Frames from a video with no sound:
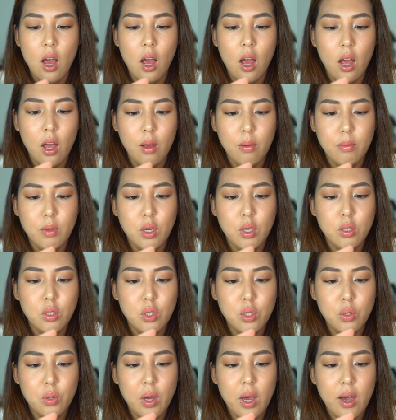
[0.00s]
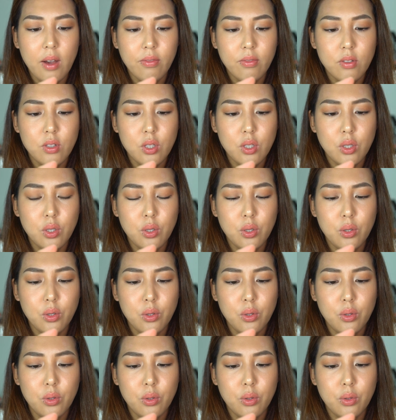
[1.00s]
You do have
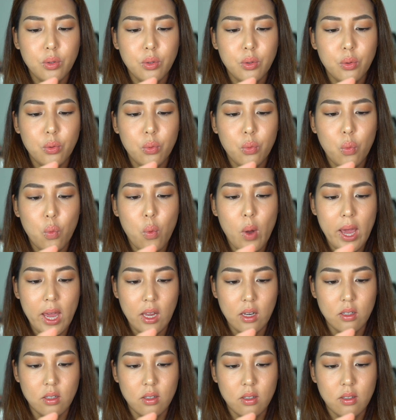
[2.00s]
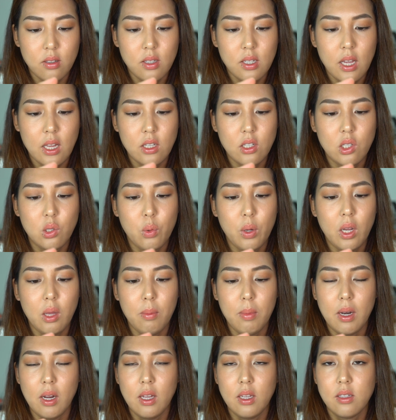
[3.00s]
to wait 10 to
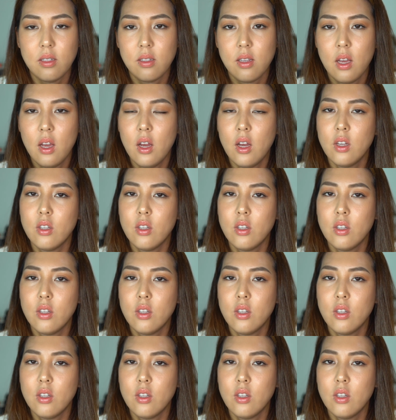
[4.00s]
20 minutes.